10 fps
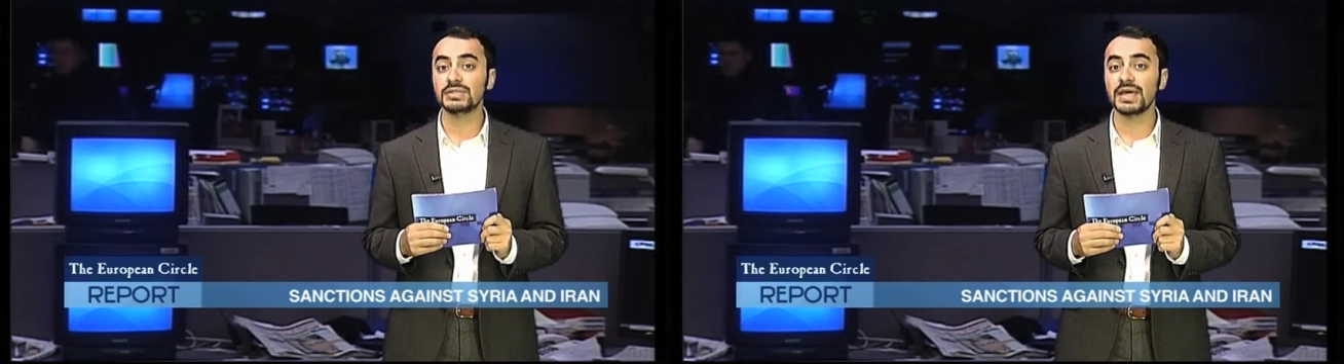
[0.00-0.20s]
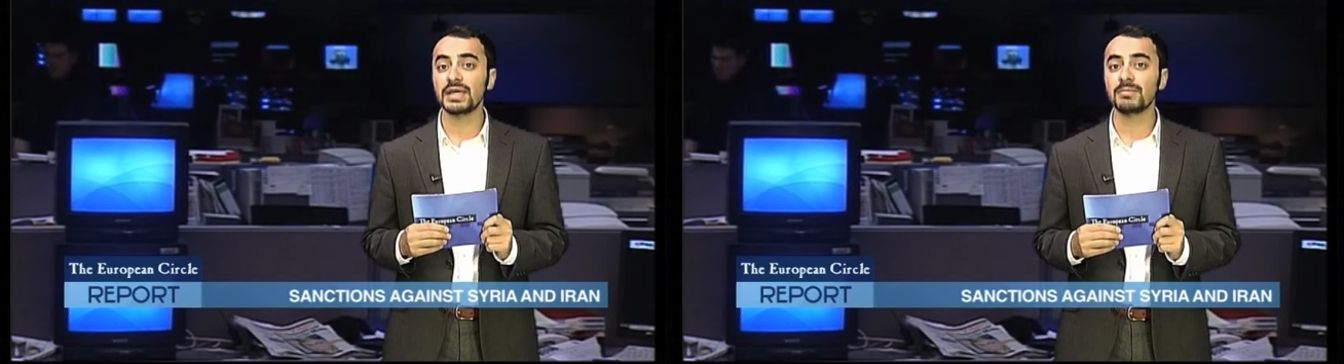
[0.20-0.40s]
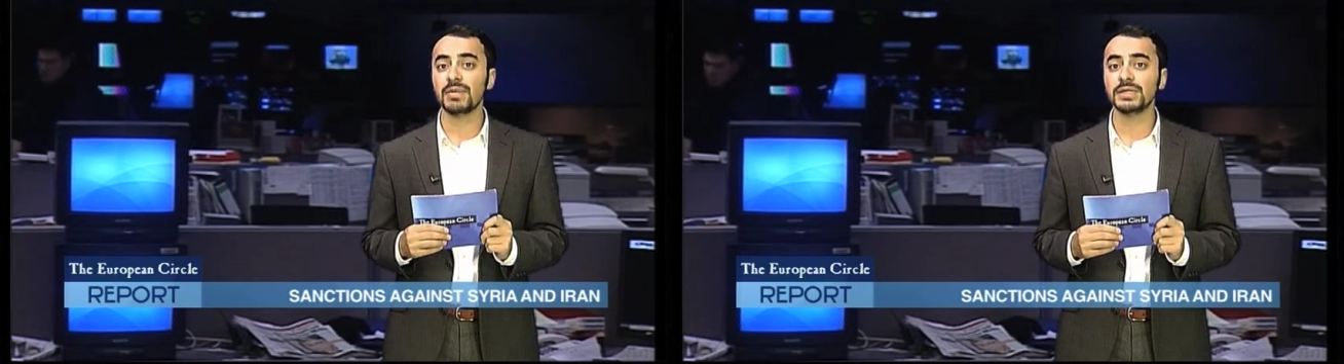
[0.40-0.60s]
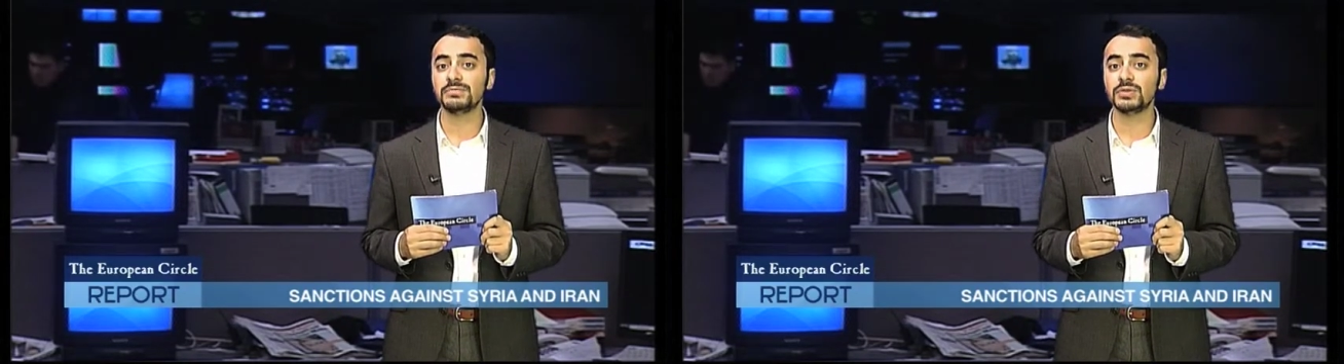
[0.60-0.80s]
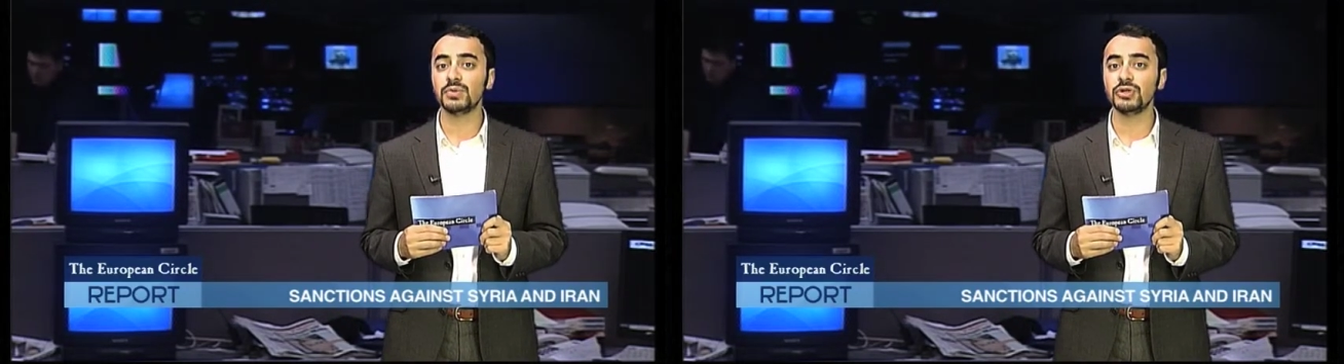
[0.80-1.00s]
taking place
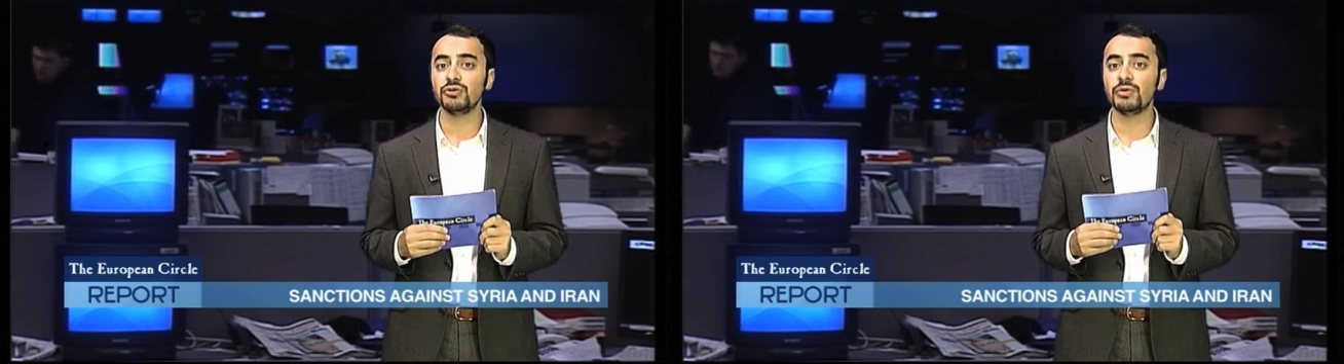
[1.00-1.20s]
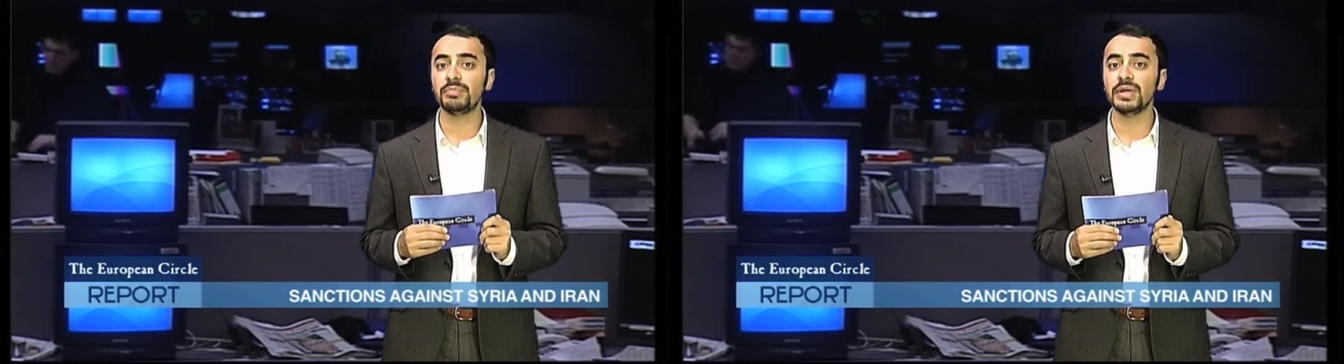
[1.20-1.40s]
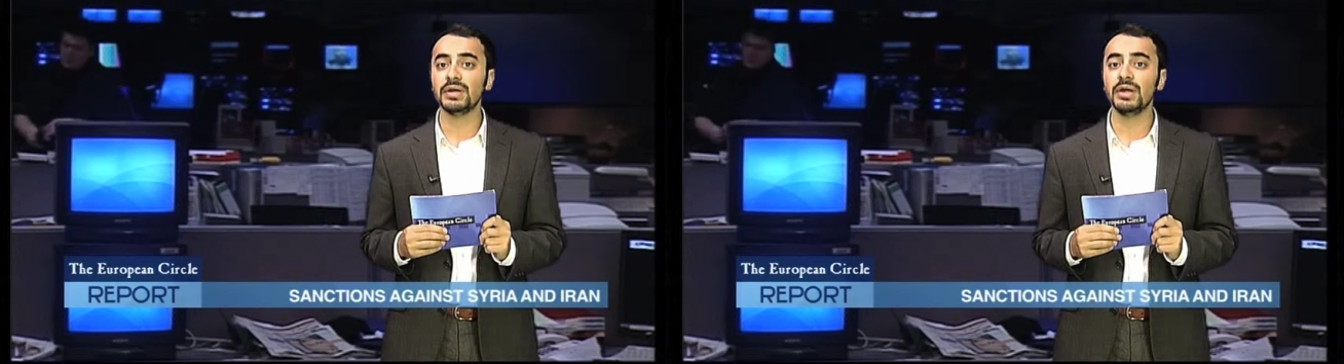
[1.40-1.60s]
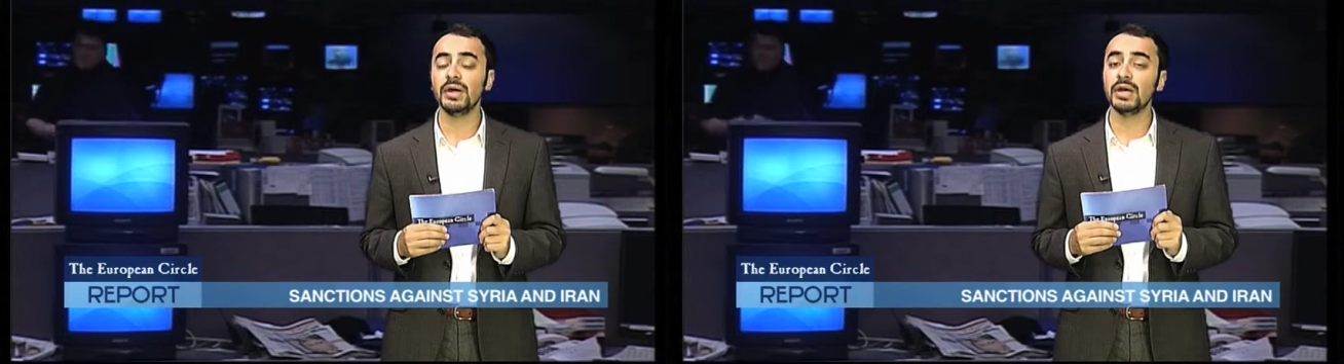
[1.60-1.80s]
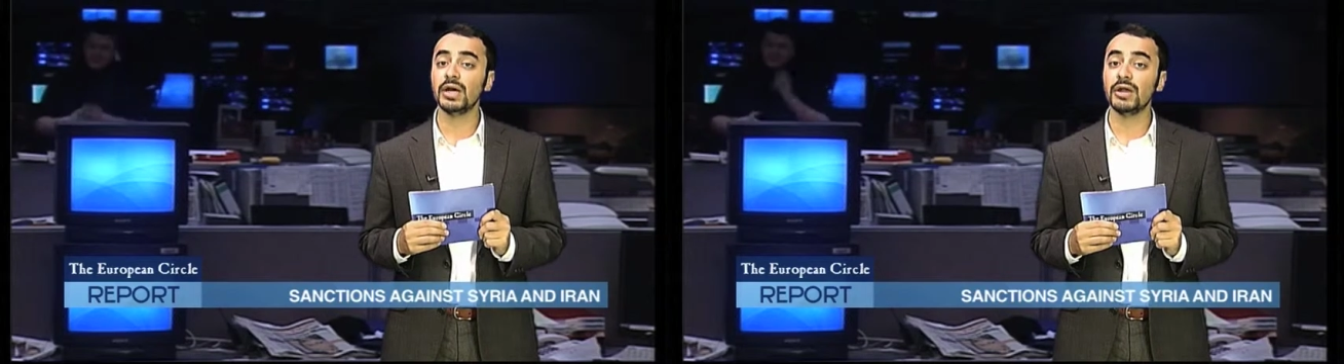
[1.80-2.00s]
between European
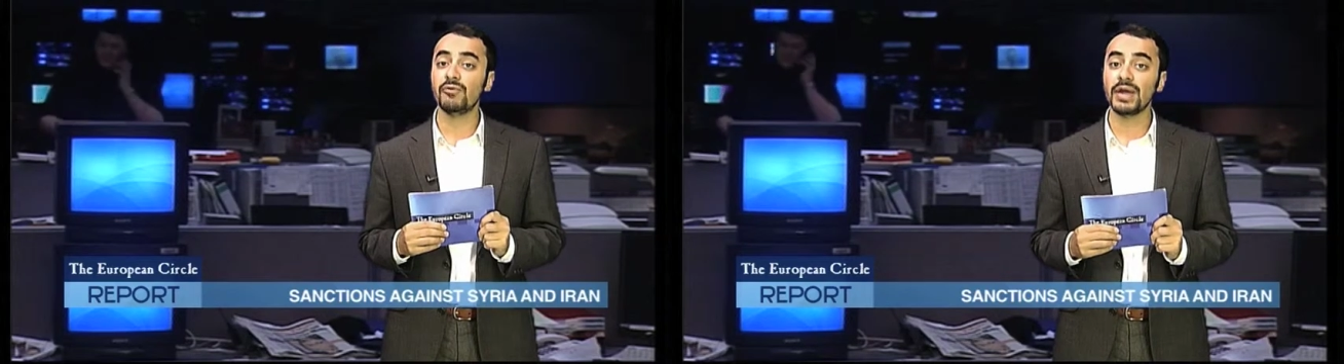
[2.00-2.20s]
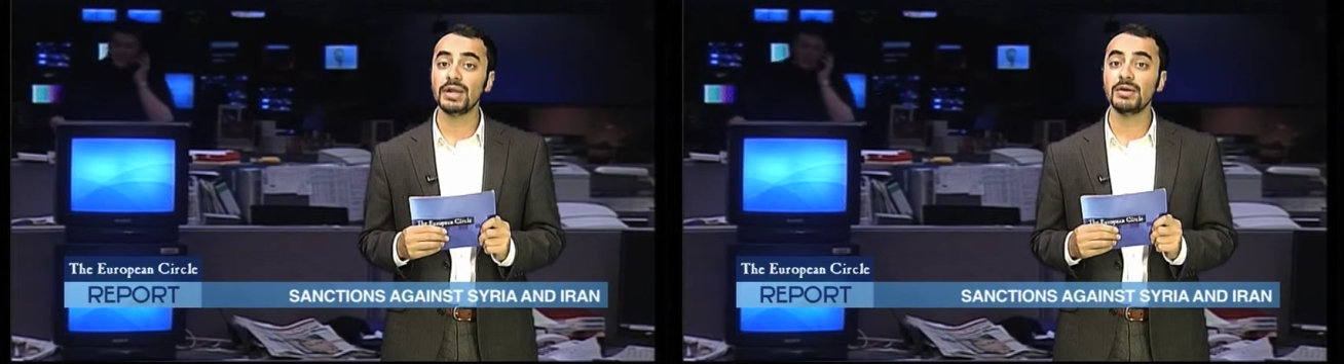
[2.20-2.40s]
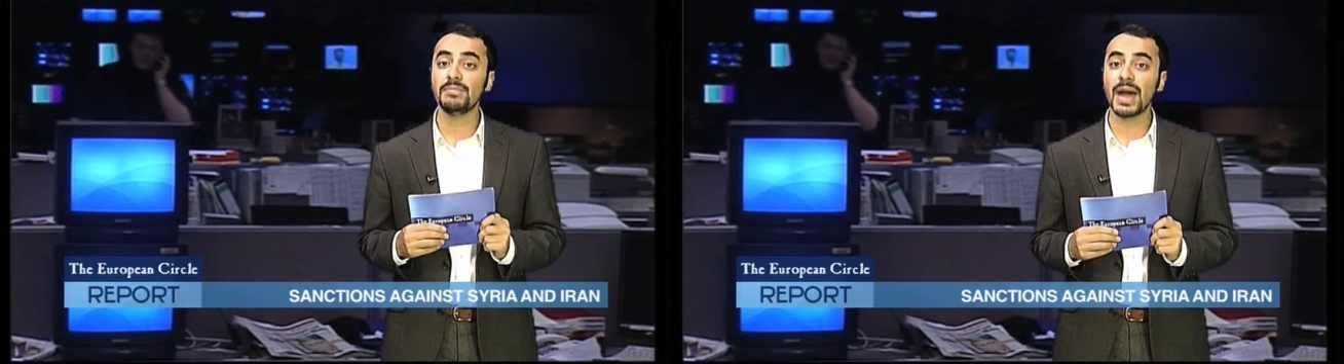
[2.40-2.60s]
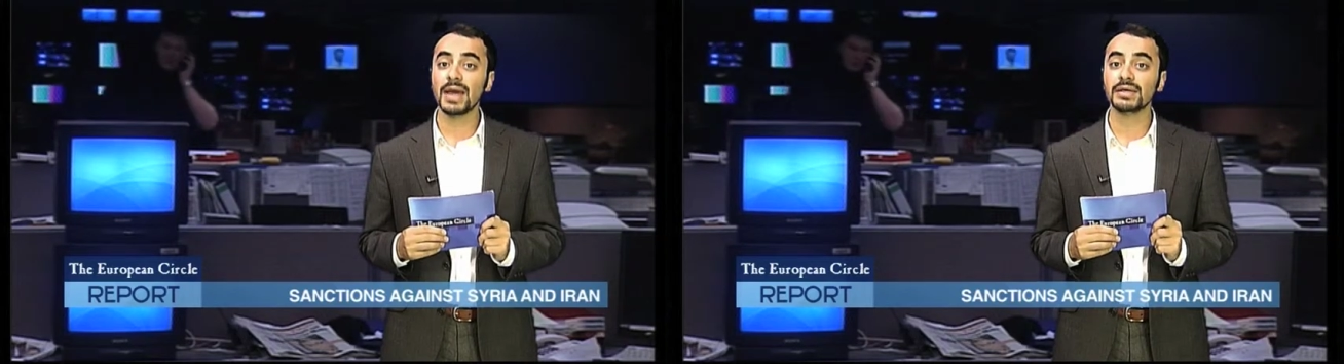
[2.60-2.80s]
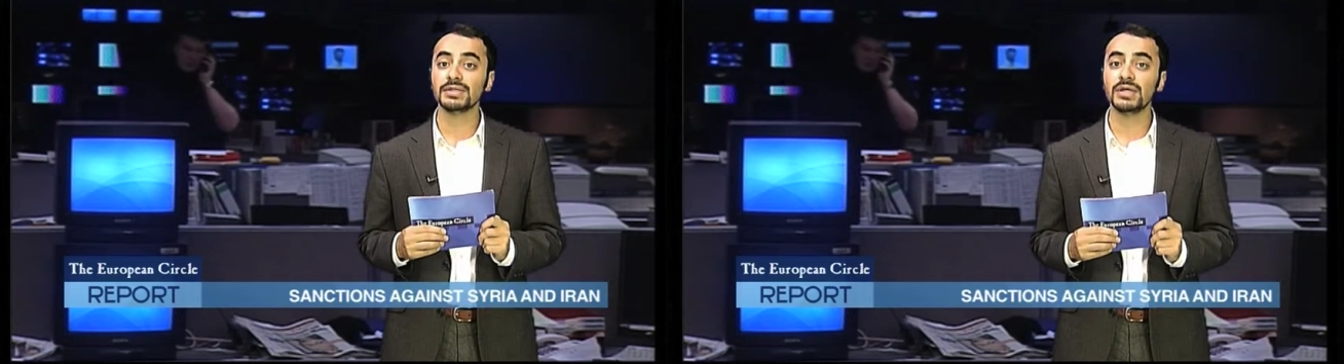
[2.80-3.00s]
and Iranian
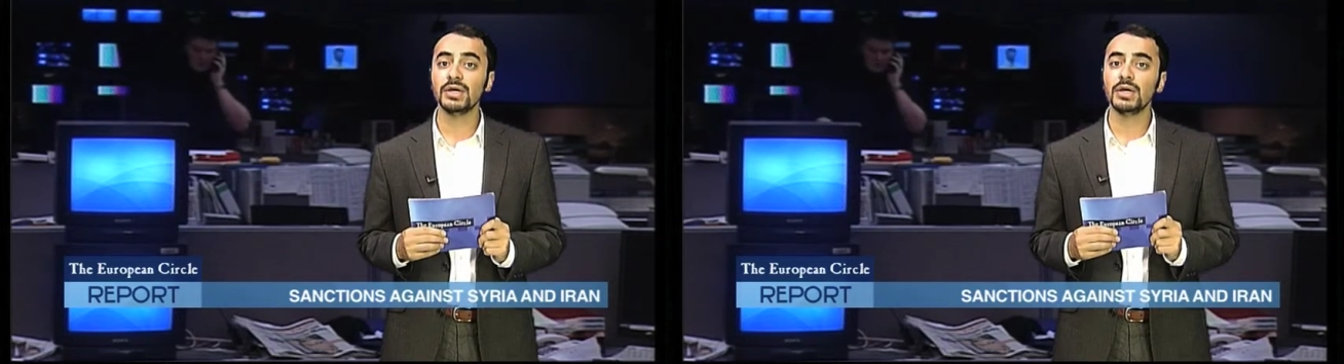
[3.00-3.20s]
banks,